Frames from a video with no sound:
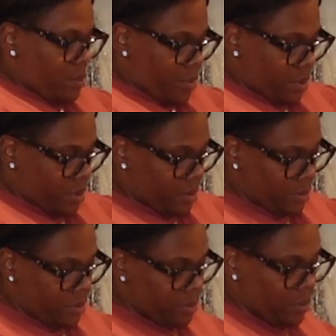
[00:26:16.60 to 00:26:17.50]
But
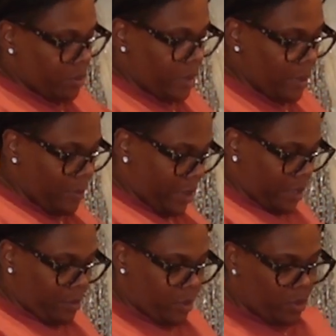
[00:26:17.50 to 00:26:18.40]
the way my
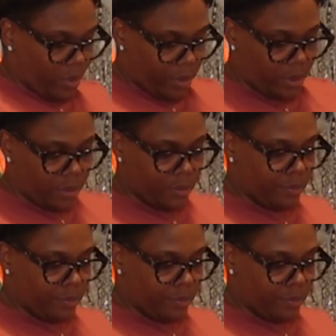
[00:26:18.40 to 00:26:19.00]
body been working.